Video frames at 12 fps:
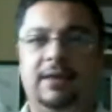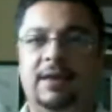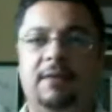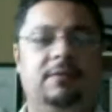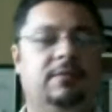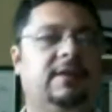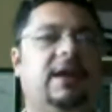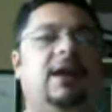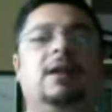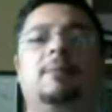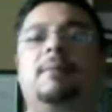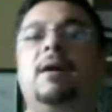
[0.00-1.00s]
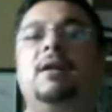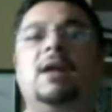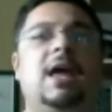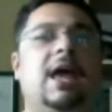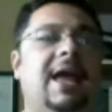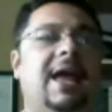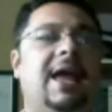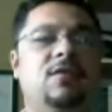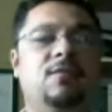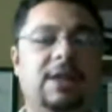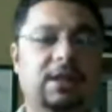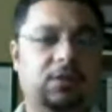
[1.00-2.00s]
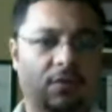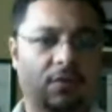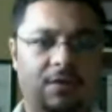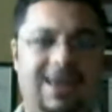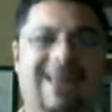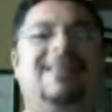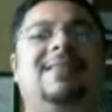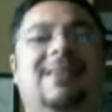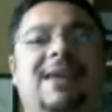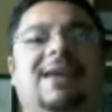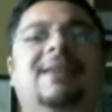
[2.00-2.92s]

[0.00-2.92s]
Terrence was talking about and you really don't know anything,